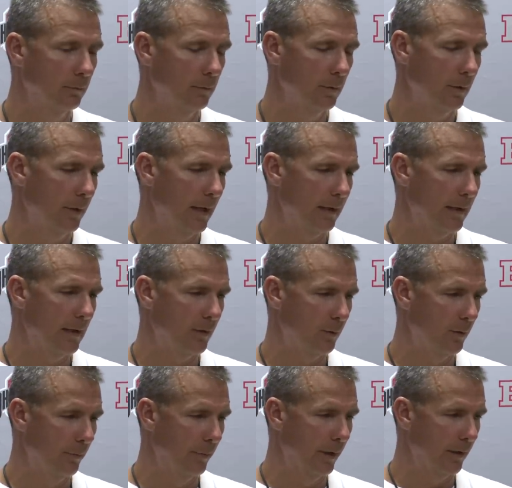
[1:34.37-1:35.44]
So that, that's
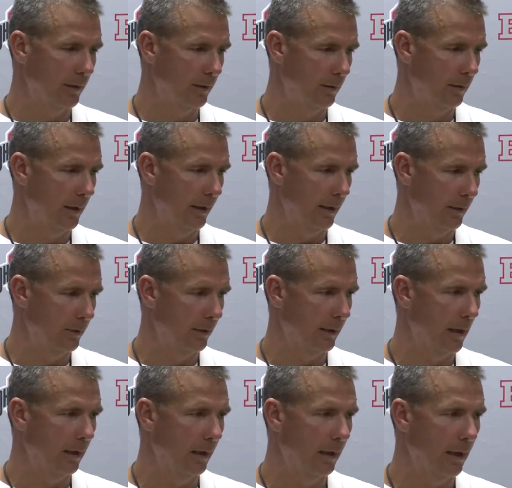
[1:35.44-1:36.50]
the biggest thing I took
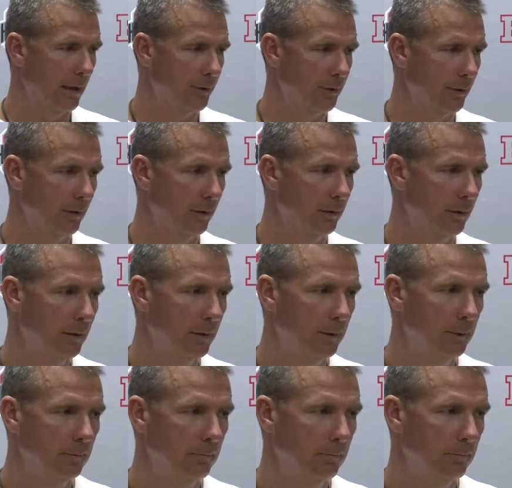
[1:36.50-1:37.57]
out of last year.
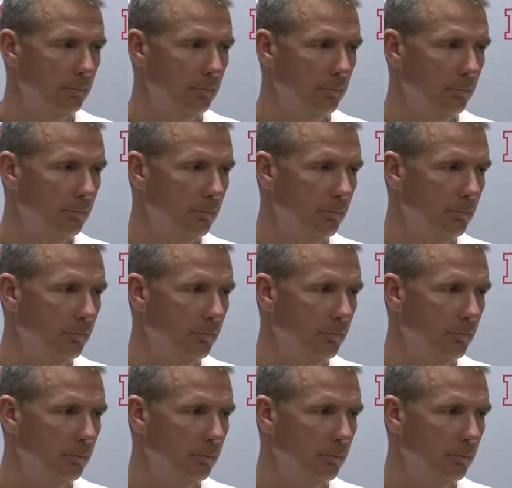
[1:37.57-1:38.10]
Did you